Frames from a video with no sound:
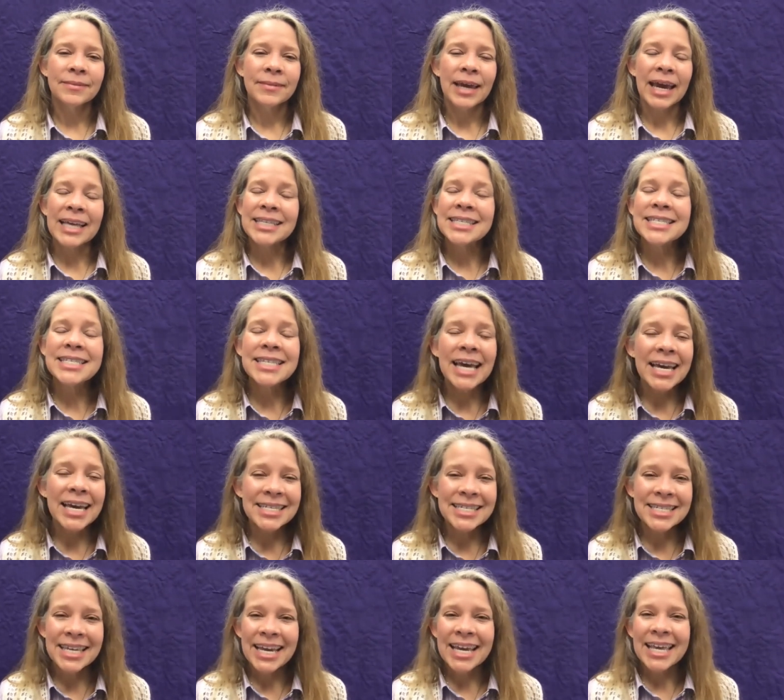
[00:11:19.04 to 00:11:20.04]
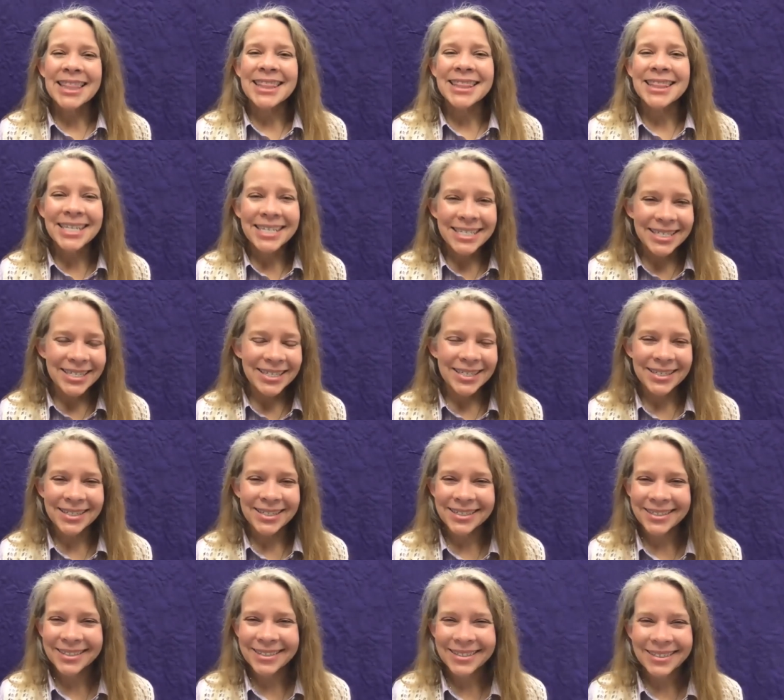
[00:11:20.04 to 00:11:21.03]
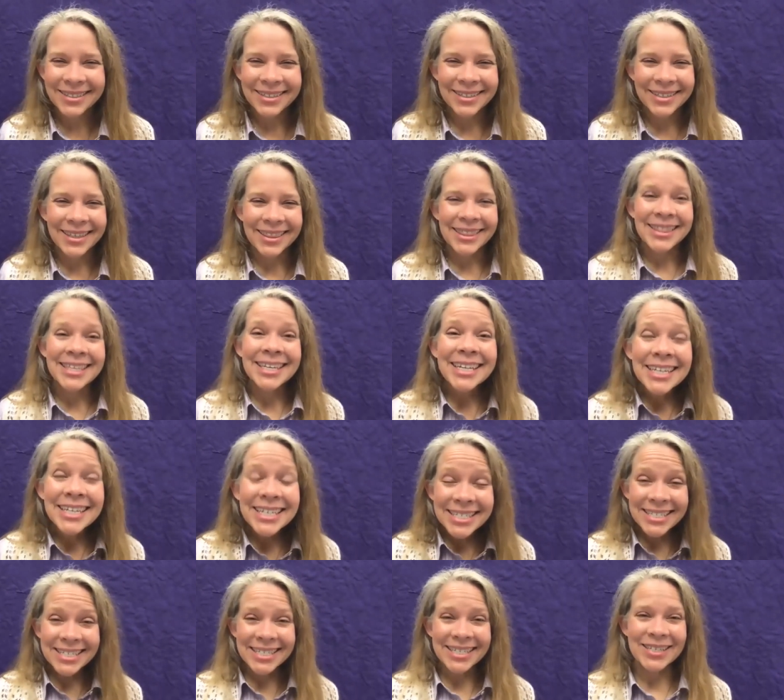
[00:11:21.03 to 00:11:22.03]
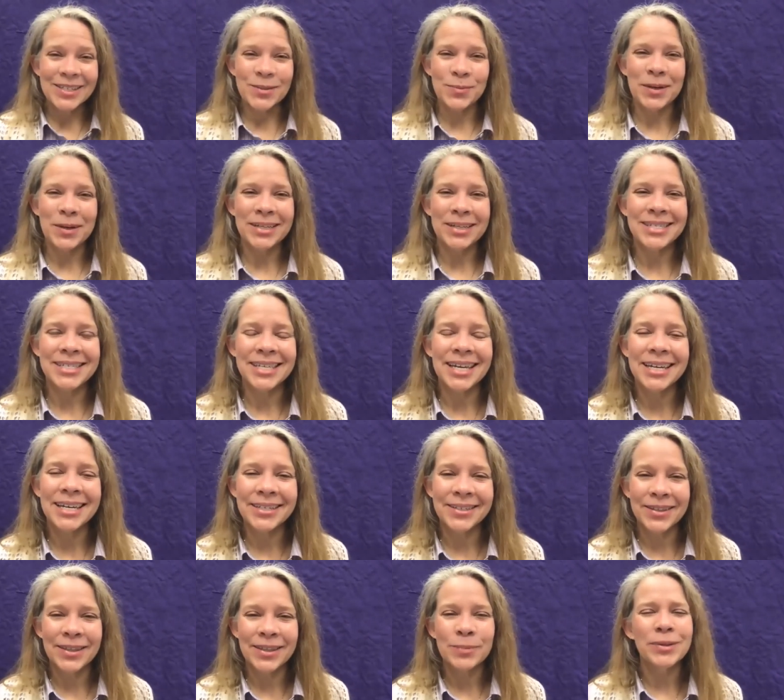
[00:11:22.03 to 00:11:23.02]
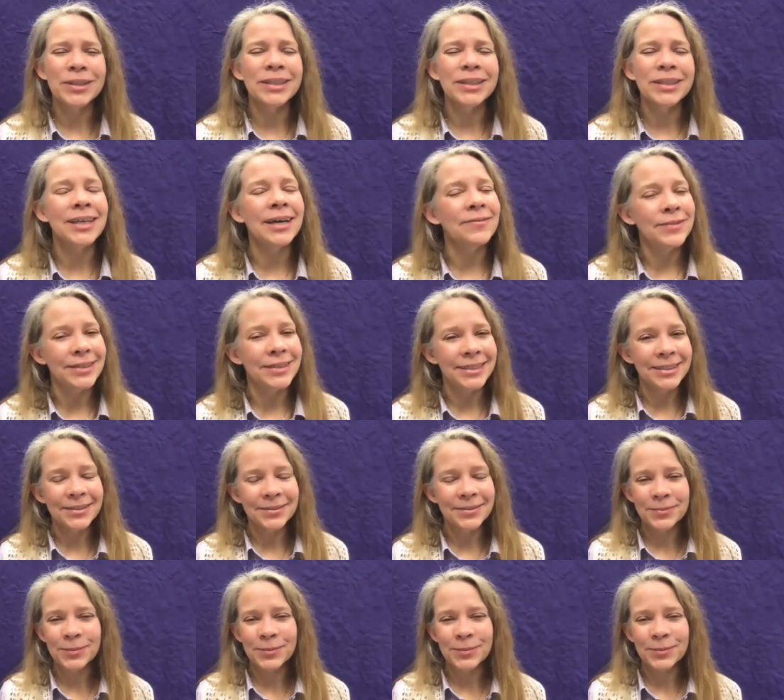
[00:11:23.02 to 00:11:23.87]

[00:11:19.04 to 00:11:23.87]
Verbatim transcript: and says, This, this is my son, the beloved,